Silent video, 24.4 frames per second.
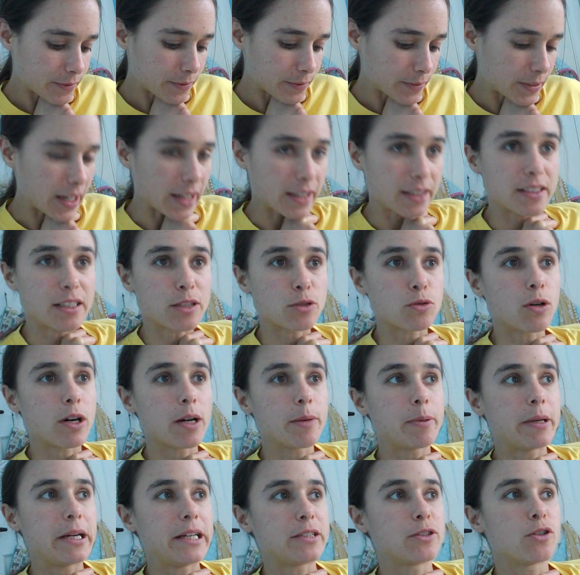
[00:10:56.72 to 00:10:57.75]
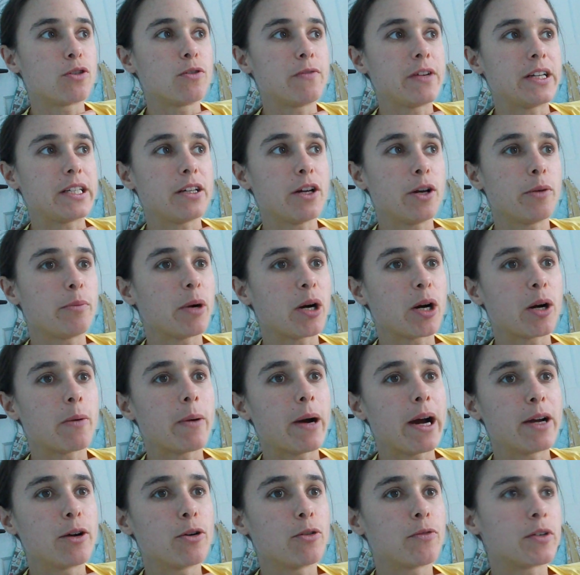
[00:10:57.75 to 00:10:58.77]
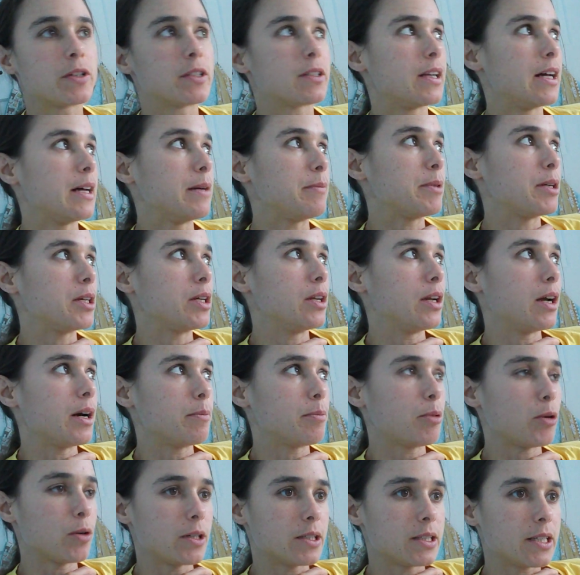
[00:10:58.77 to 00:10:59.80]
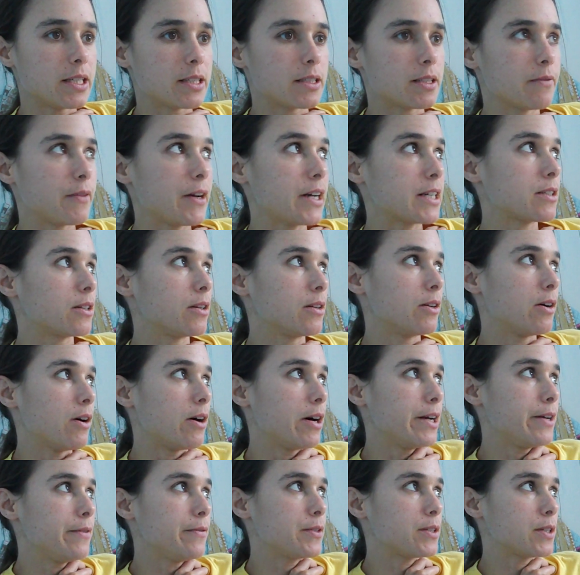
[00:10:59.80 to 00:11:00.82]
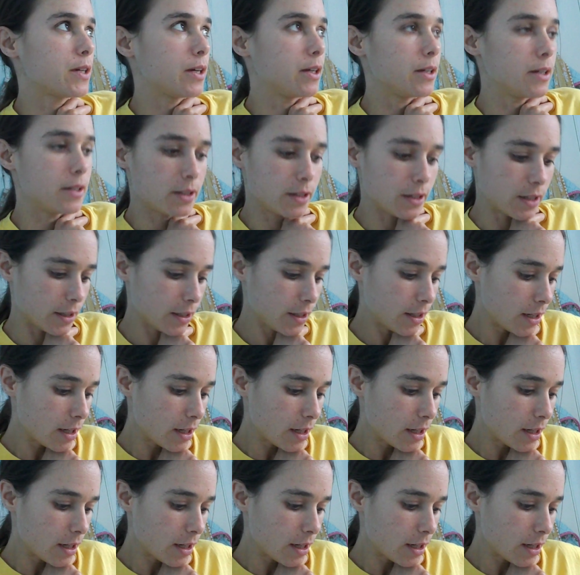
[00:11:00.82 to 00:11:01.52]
yeah, this is quite a political video, by the way, obviously, but, you know, politics affects our lives, so, you know.